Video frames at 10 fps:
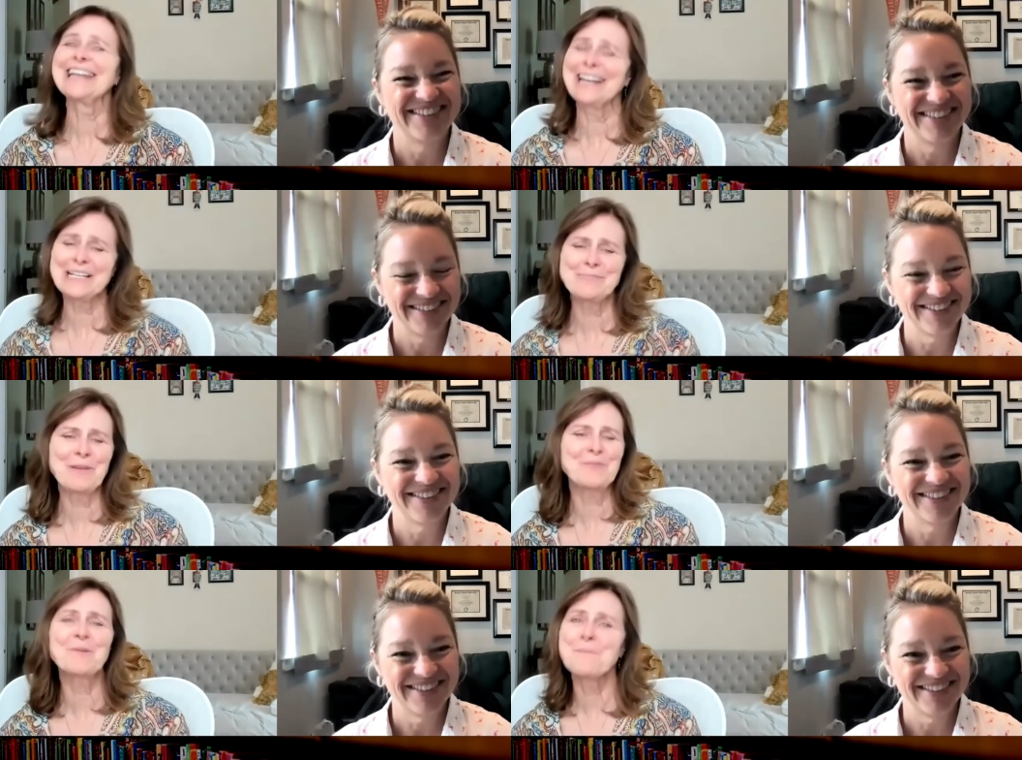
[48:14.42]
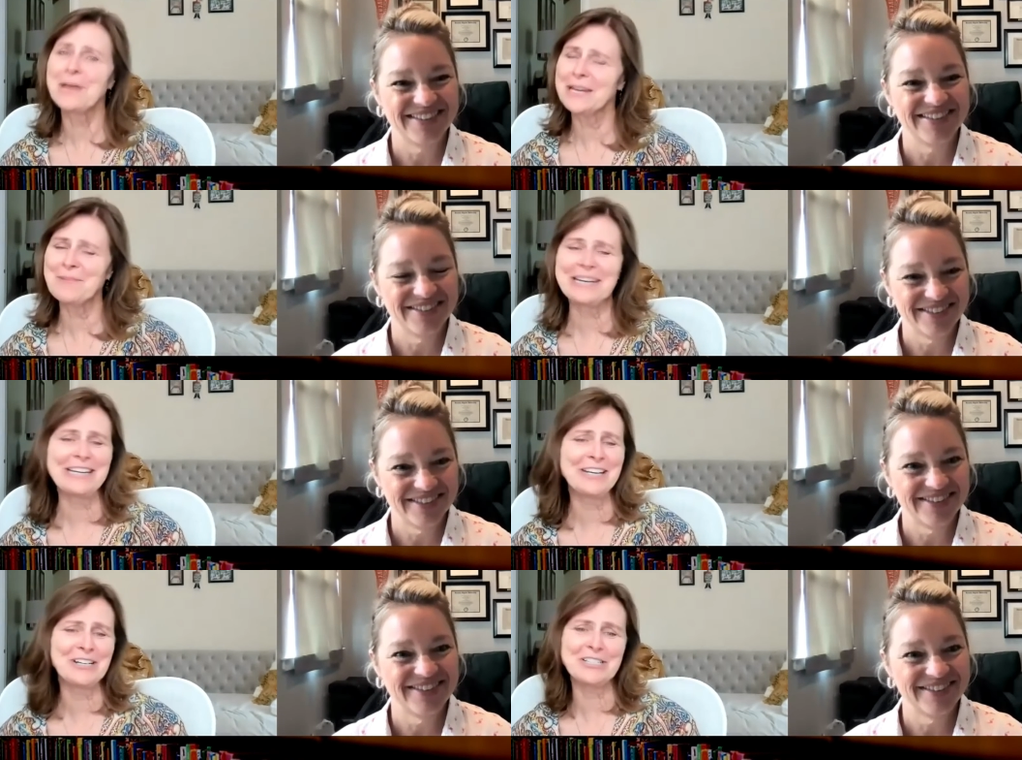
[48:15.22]
Speaker 1: it has been for many many
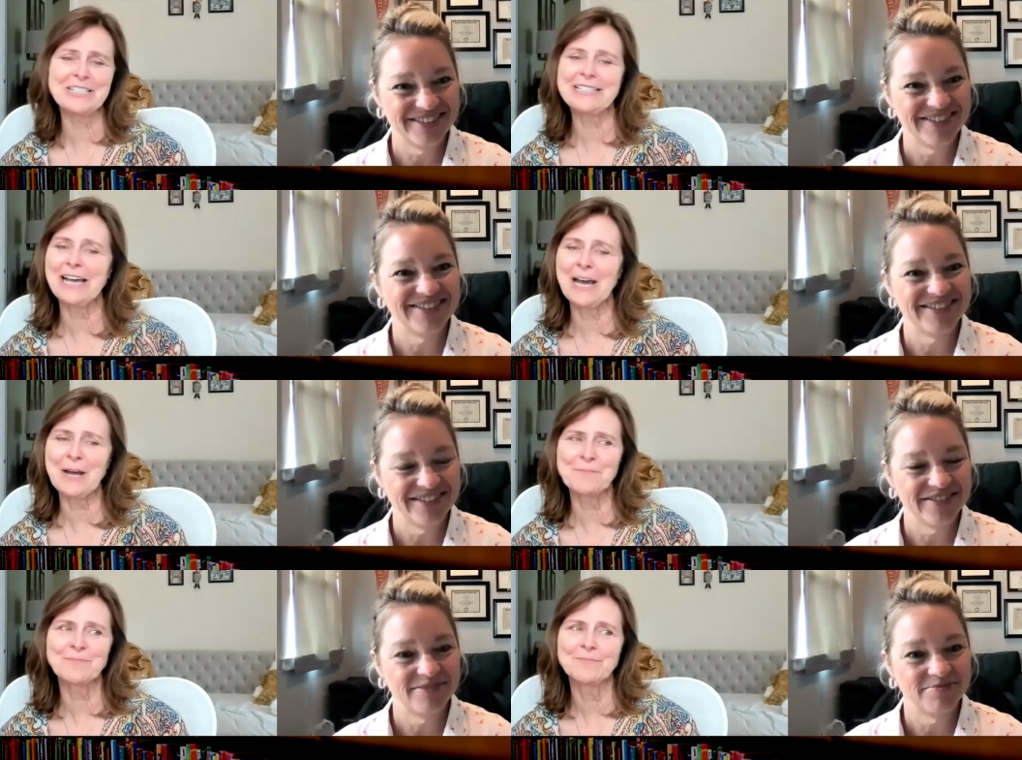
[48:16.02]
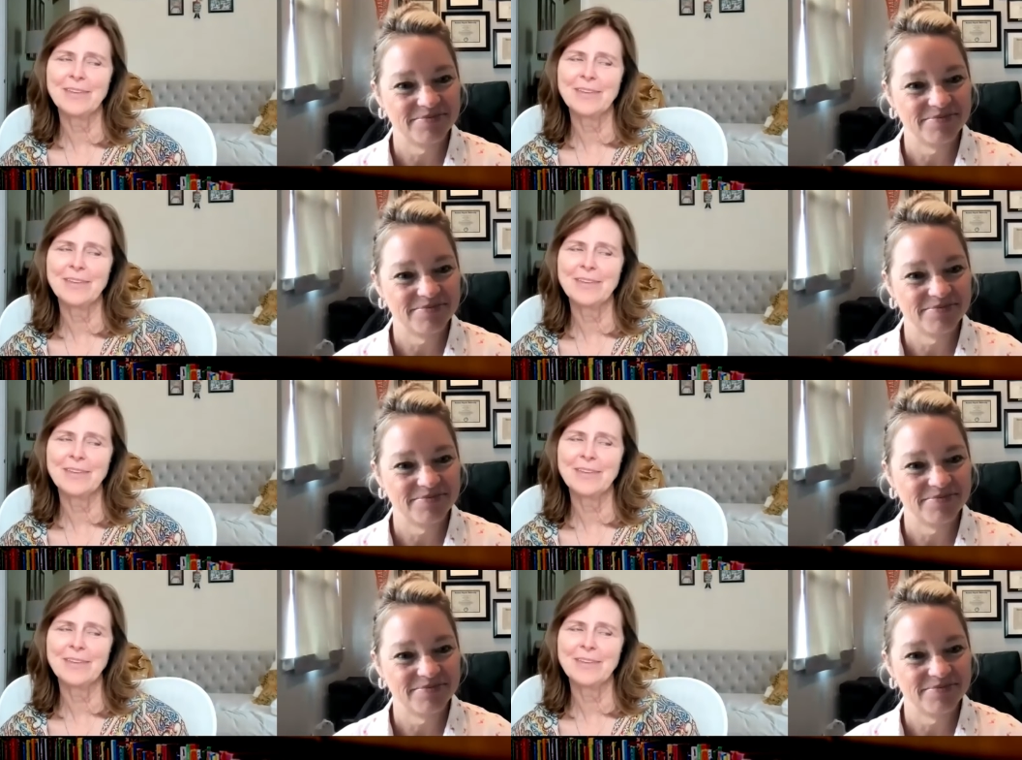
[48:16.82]
years um,